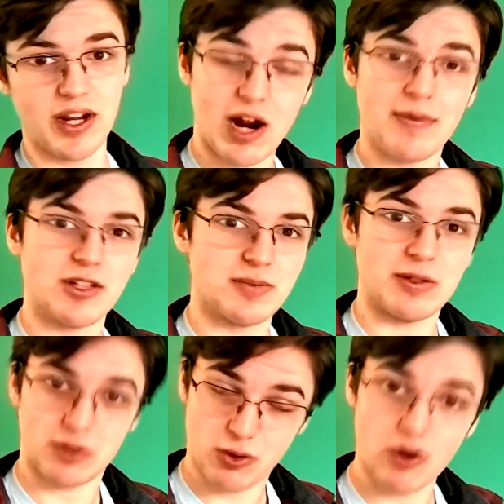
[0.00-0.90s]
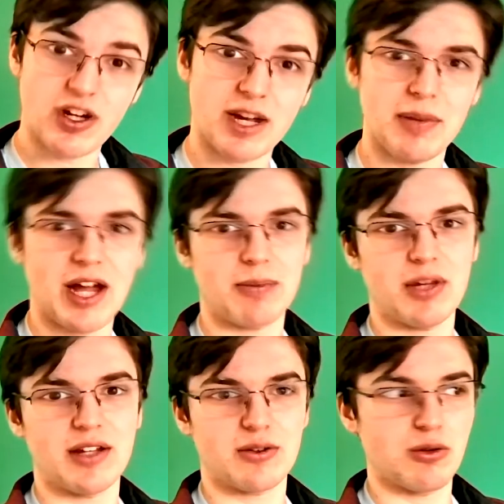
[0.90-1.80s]
I've also been recording a blind
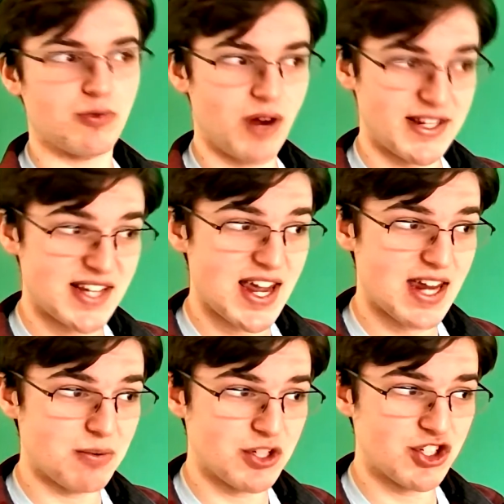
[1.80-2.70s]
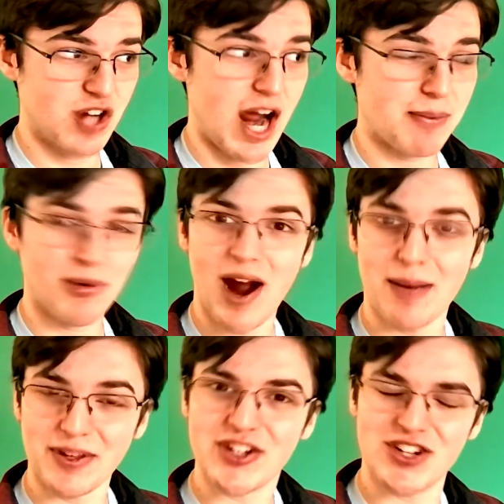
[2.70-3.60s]
playthrough of Wise 8, which I
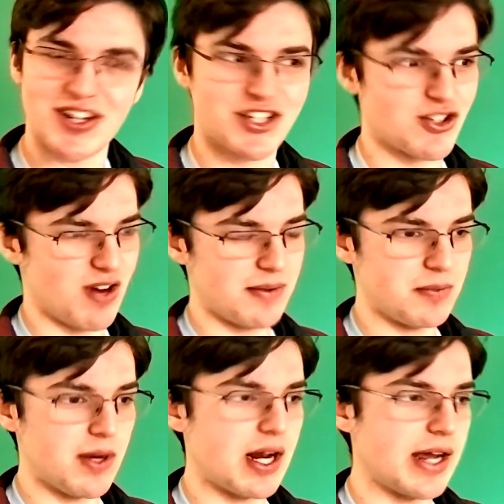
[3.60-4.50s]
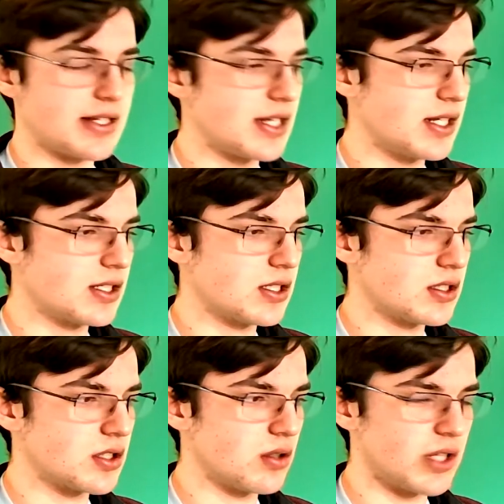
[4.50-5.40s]
probably should have streamed, but I didn't,
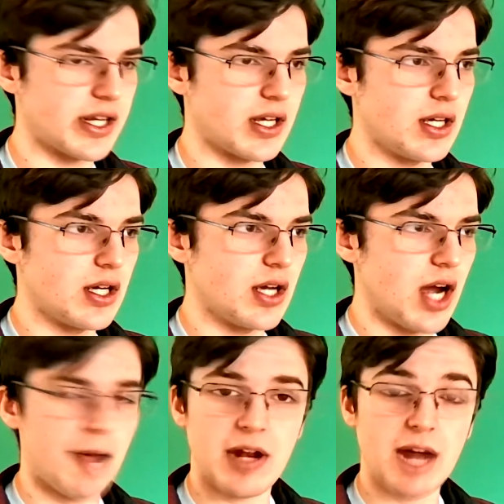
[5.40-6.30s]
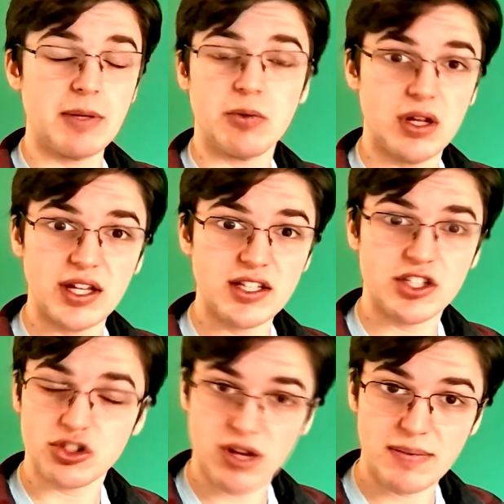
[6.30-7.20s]
so like, I mean, I'd be willing to
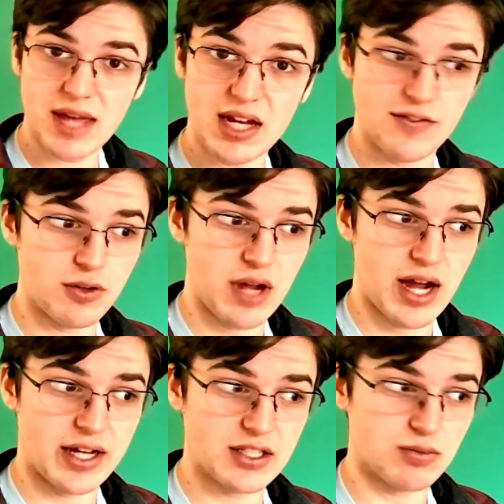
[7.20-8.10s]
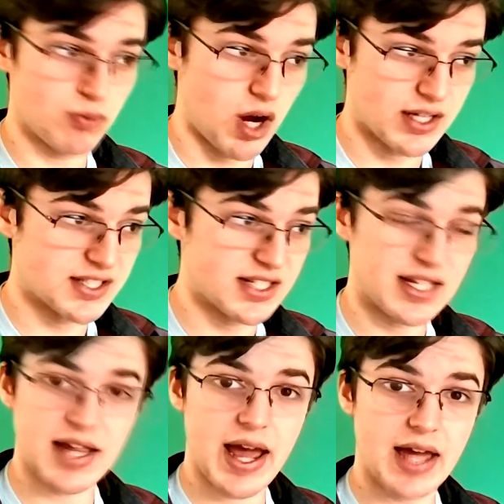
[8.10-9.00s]
stream if you guys want to
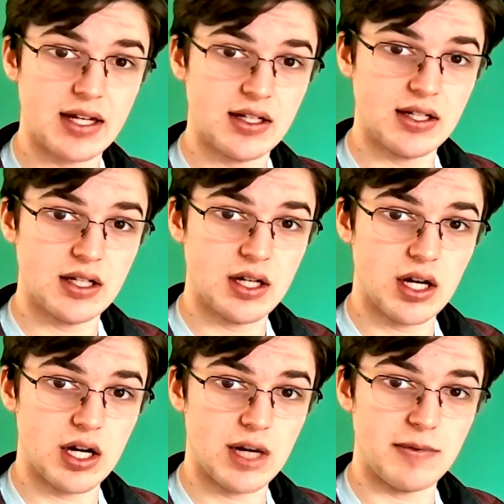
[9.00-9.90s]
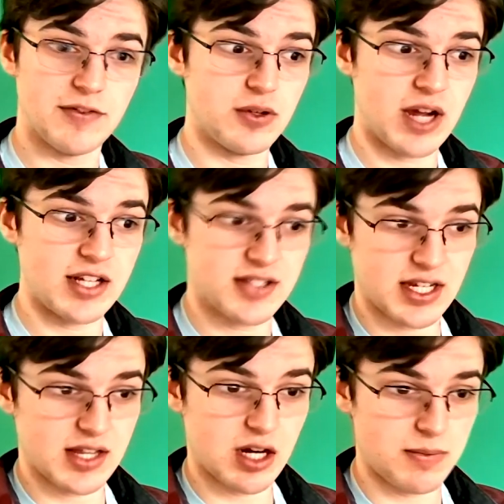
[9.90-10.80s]
see that. If you guys
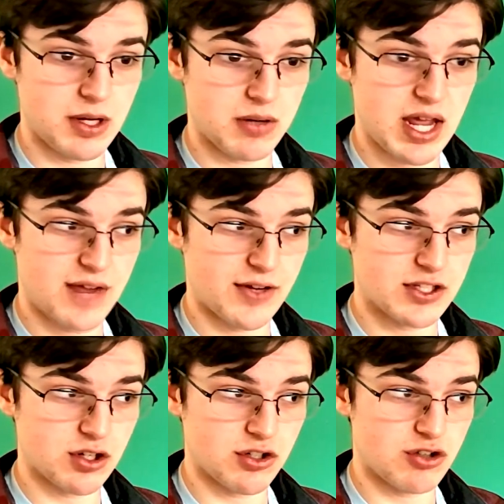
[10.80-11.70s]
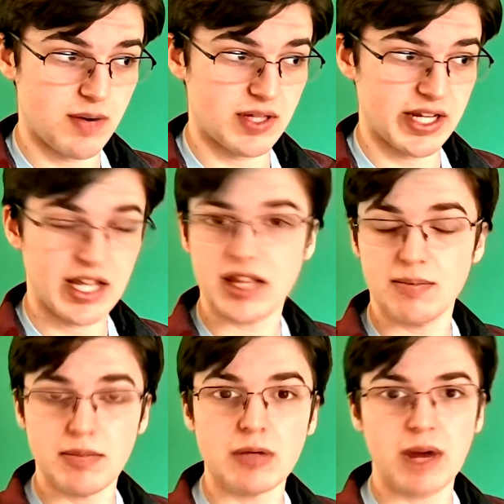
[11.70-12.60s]
think that would be okay if I started streaming like
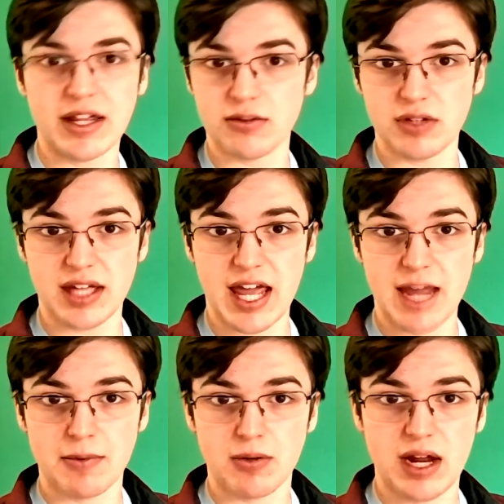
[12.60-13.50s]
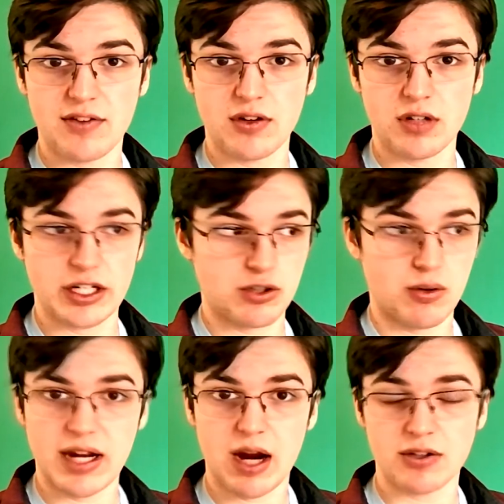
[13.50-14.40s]
midway through the game or whatever, or like
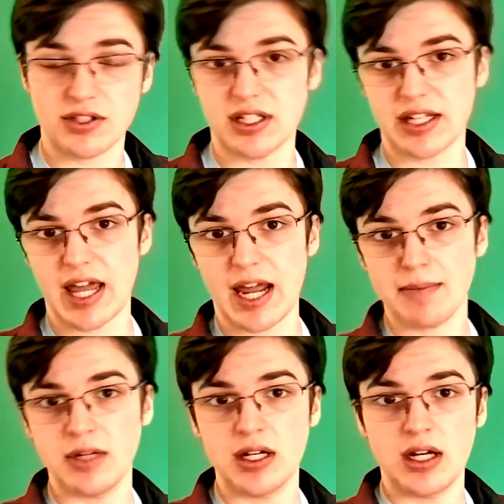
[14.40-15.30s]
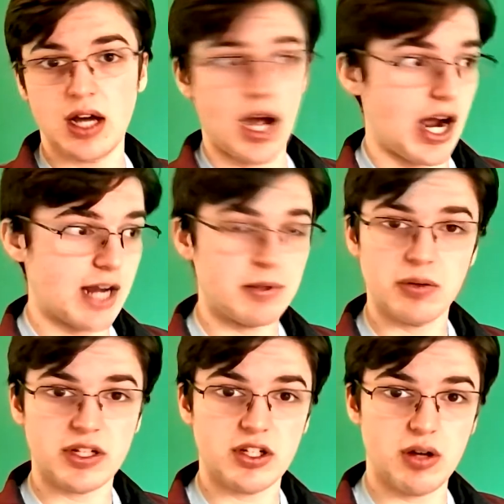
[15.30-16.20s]
20 hours into the game, I'd be
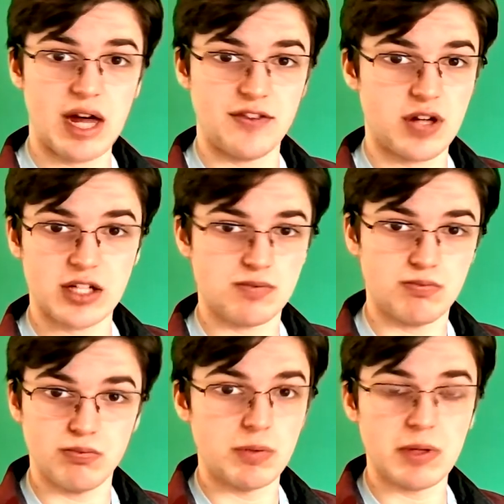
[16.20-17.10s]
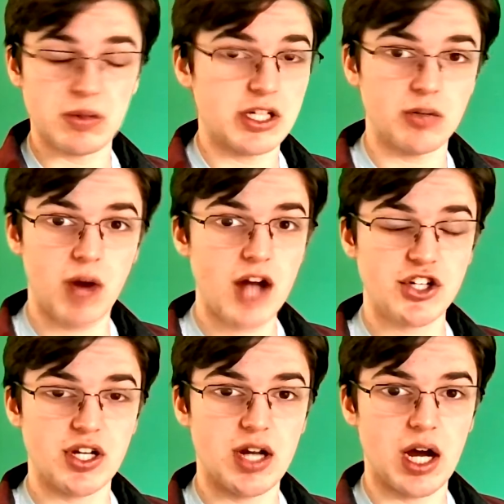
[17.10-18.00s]
willing to do that if you guys would be willing to watch it.